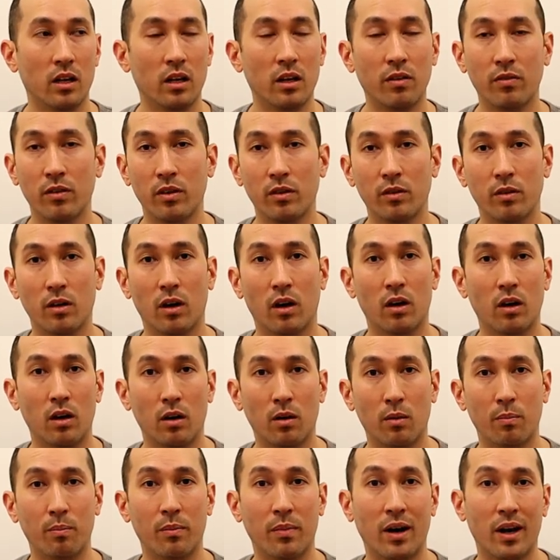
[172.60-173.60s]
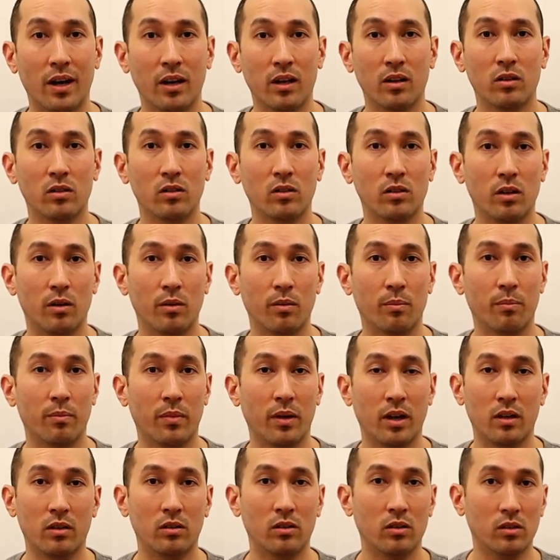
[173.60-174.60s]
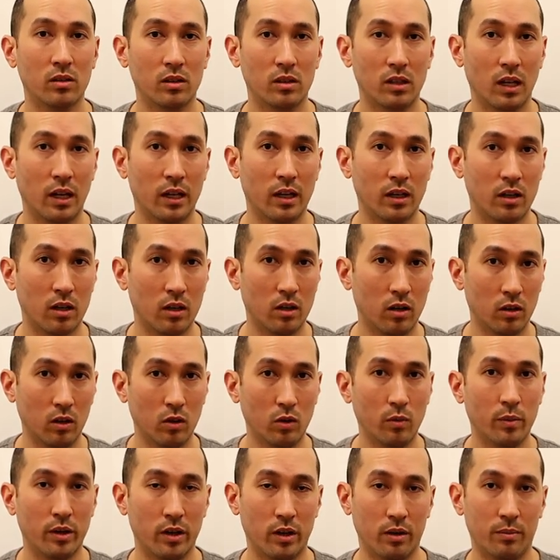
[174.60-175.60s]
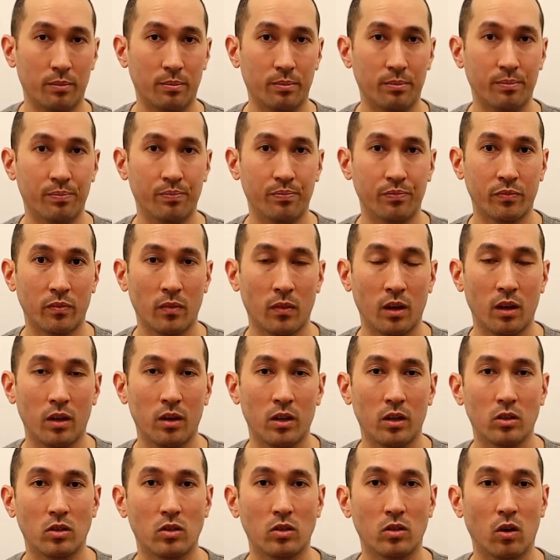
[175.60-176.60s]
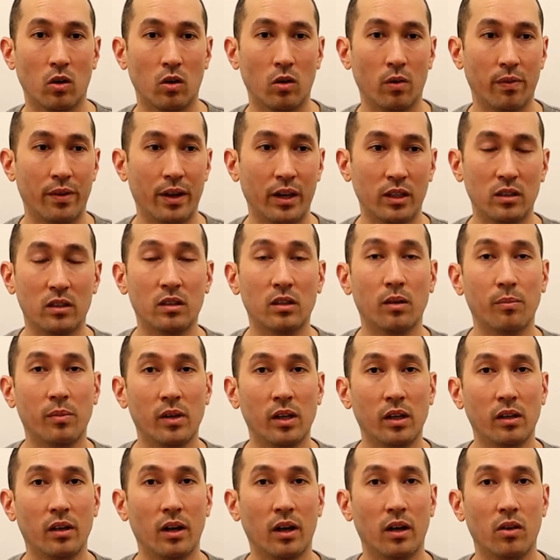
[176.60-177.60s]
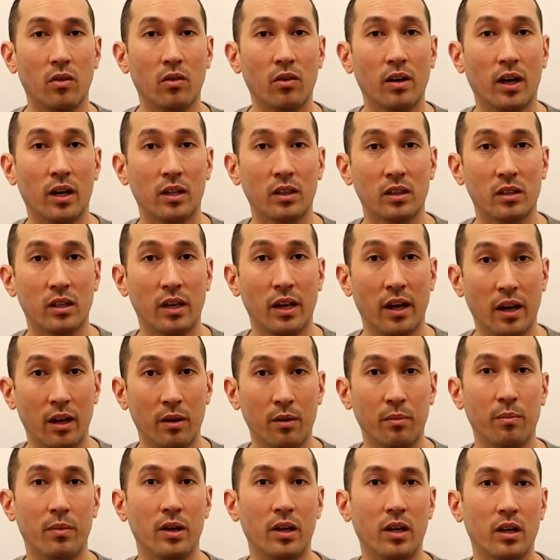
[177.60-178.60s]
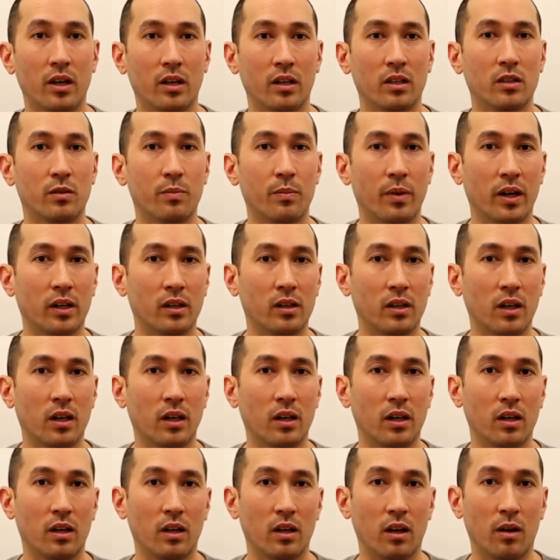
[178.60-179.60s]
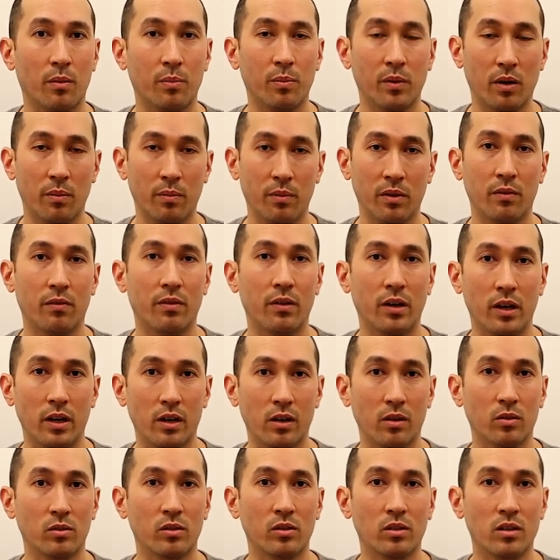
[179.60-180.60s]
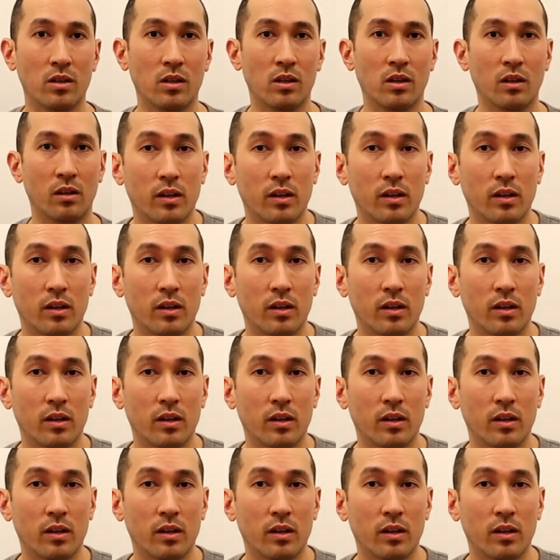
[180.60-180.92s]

even uh, mild metals like aluminum. So that's something that you guys can be expecting in upcoming videos.